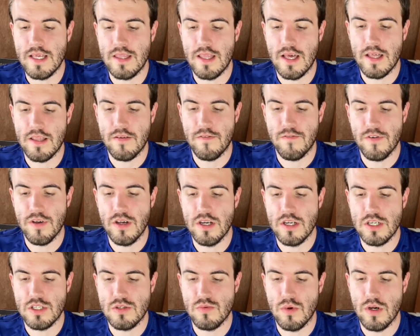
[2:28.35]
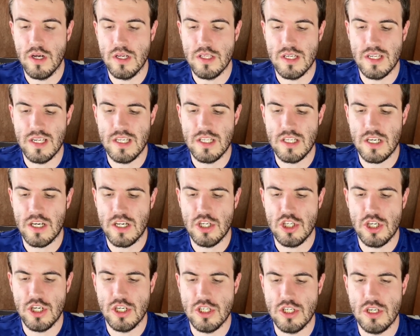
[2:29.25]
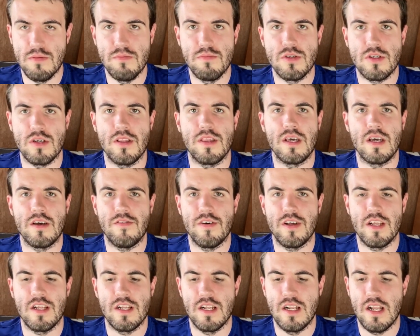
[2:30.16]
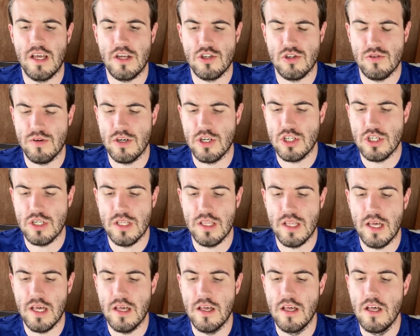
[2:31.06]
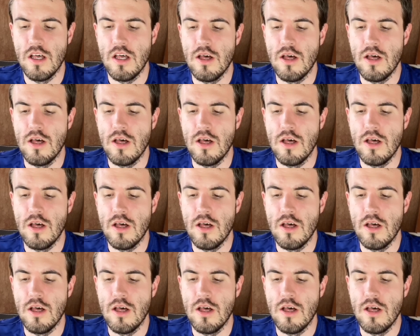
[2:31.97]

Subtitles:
They're the first words. I need to kind of change the numbers. I think I've added an extra question in there.